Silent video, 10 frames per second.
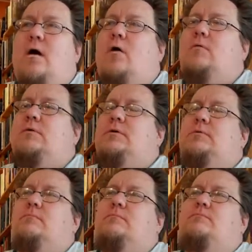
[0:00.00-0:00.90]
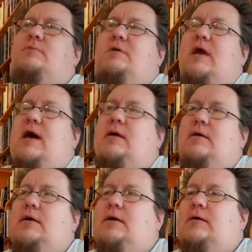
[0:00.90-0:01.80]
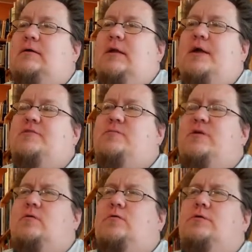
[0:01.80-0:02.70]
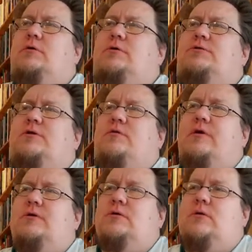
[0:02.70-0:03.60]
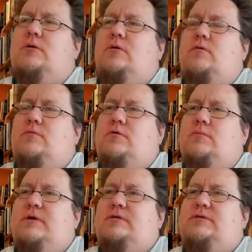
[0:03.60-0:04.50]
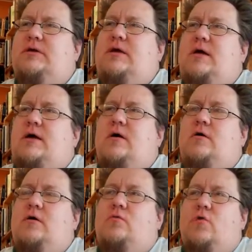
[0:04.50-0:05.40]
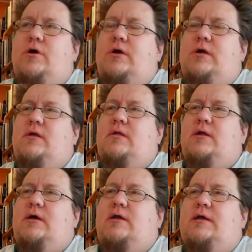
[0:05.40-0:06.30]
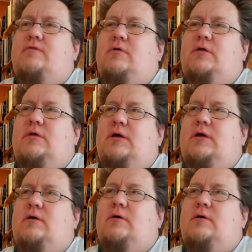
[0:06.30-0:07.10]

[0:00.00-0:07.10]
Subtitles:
Oh, yeah. Lena's a bit older generation author, but her work is definitely